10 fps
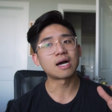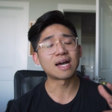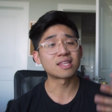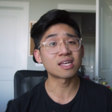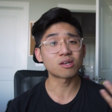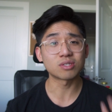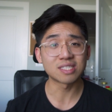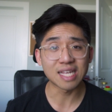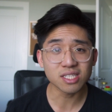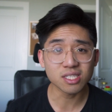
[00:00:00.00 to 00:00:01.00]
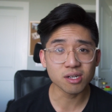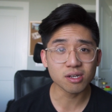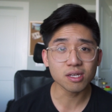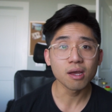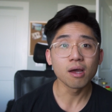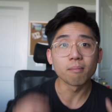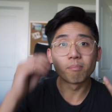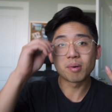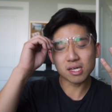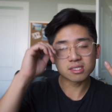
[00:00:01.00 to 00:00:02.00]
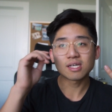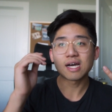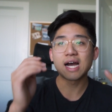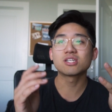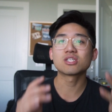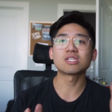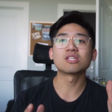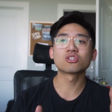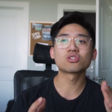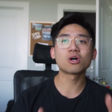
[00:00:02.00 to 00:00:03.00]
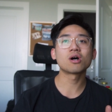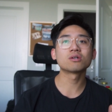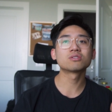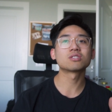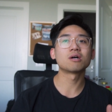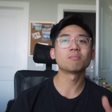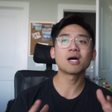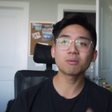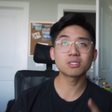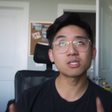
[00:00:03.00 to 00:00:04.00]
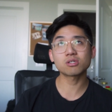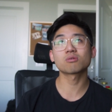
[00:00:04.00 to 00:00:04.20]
I think it was necessary. But I just installed some HUBCENTRIC